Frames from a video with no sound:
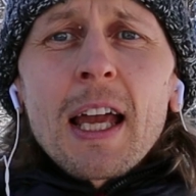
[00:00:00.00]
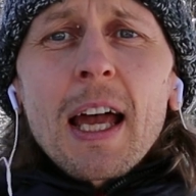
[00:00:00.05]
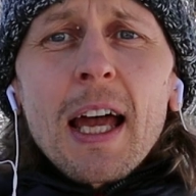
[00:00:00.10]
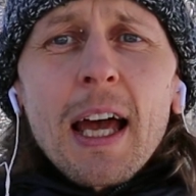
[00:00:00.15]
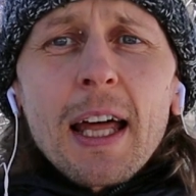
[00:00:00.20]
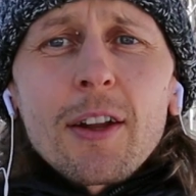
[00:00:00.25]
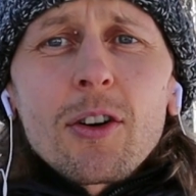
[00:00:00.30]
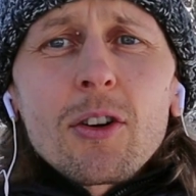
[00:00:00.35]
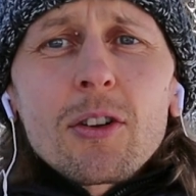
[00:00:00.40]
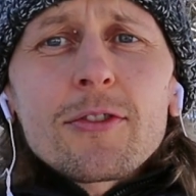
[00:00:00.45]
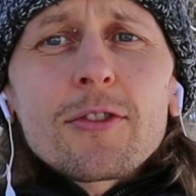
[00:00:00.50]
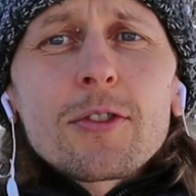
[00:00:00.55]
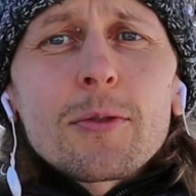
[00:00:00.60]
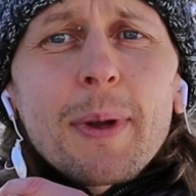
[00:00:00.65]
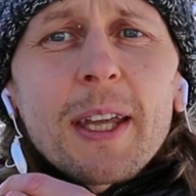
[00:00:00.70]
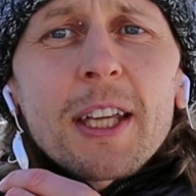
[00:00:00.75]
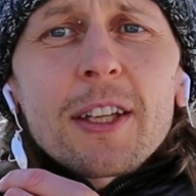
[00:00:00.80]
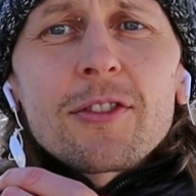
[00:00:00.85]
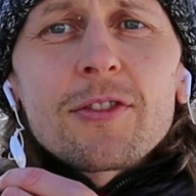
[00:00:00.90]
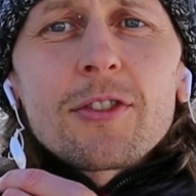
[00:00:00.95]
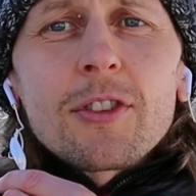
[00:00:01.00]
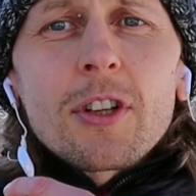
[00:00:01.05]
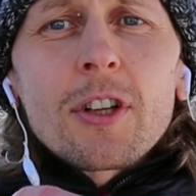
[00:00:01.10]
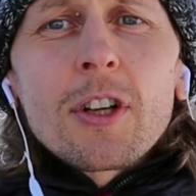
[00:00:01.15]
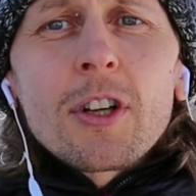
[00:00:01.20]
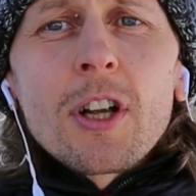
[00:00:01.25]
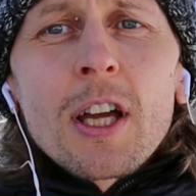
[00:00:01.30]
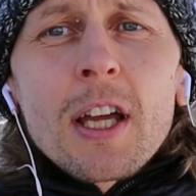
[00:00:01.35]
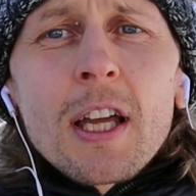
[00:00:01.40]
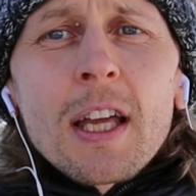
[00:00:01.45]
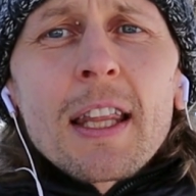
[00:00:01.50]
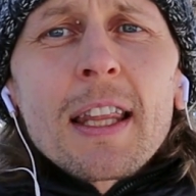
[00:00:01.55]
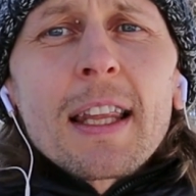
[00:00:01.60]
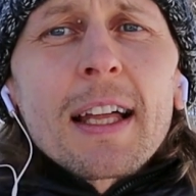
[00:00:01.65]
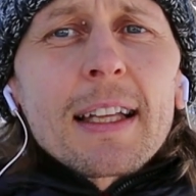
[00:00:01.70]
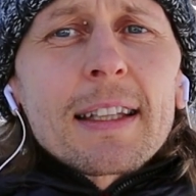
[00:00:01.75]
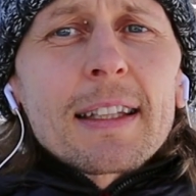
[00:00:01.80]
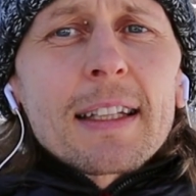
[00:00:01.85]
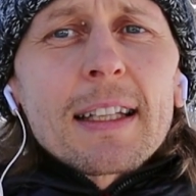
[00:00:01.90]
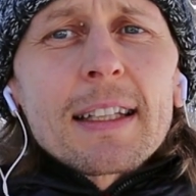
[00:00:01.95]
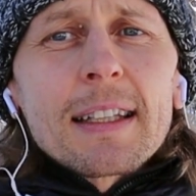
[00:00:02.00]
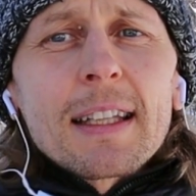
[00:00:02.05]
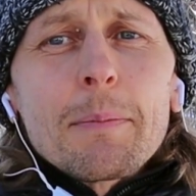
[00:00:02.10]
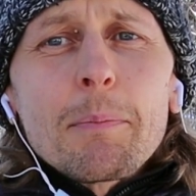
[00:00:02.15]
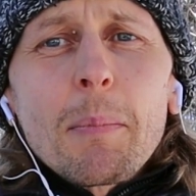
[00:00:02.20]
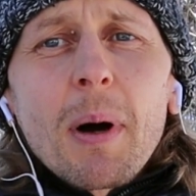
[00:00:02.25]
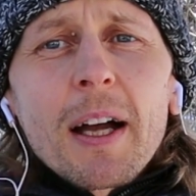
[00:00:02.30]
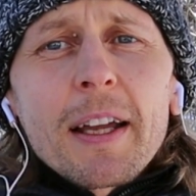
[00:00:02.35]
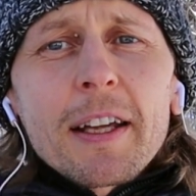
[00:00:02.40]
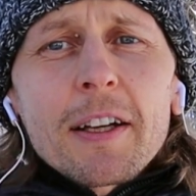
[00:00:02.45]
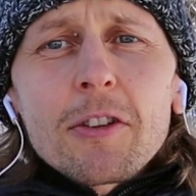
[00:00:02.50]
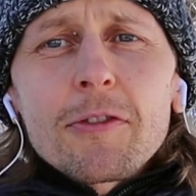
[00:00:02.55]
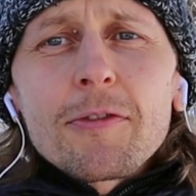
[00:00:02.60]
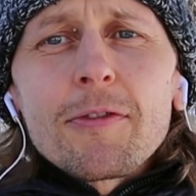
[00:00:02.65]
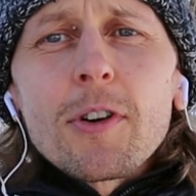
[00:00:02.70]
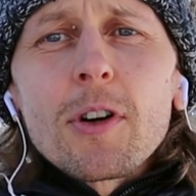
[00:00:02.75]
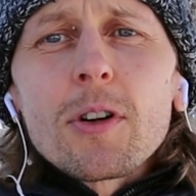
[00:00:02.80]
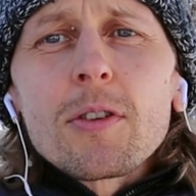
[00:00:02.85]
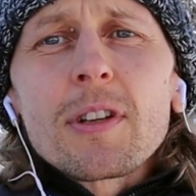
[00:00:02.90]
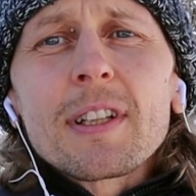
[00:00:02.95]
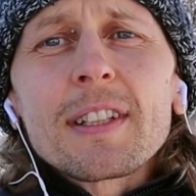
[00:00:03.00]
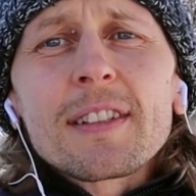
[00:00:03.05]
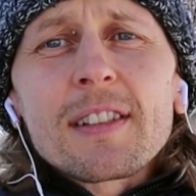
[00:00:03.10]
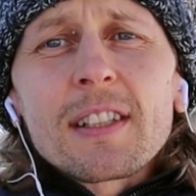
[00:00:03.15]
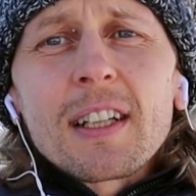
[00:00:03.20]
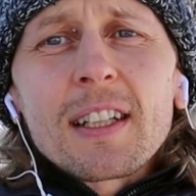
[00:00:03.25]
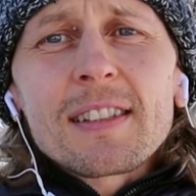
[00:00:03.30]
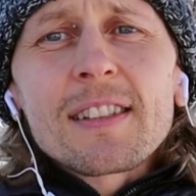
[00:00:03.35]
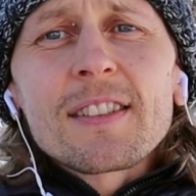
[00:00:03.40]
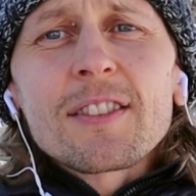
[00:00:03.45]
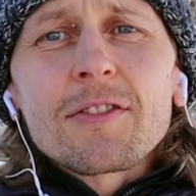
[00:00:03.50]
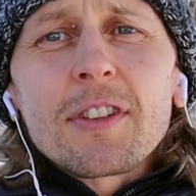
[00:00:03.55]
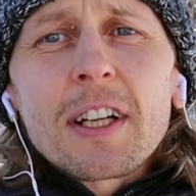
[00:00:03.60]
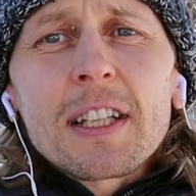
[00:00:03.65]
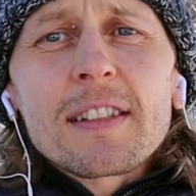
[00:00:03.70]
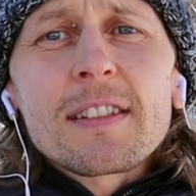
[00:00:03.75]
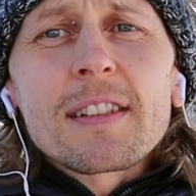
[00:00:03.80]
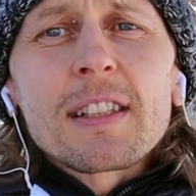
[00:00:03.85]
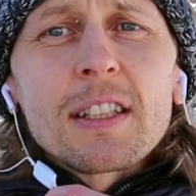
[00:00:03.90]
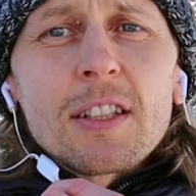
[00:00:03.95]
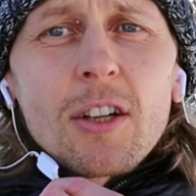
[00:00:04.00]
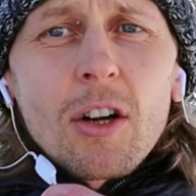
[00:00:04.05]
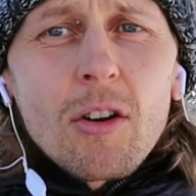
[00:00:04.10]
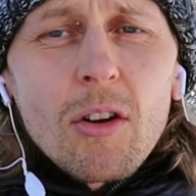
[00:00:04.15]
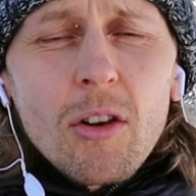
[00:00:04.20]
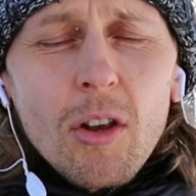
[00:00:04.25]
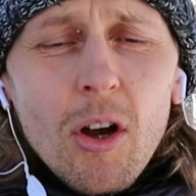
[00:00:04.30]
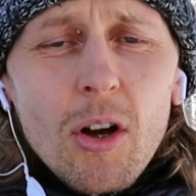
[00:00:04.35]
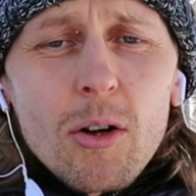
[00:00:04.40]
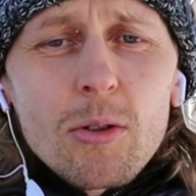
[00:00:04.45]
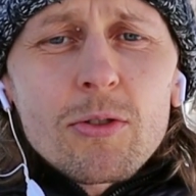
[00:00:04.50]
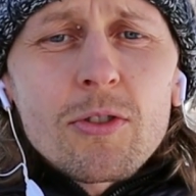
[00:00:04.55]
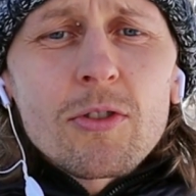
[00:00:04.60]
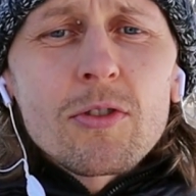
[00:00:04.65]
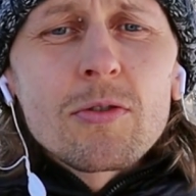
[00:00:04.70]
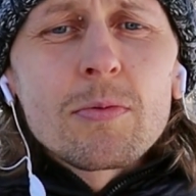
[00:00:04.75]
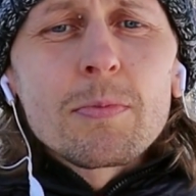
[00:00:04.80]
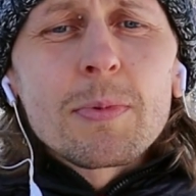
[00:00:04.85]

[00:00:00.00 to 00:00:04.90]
And also make sure that the microphone is not scratching your clothes,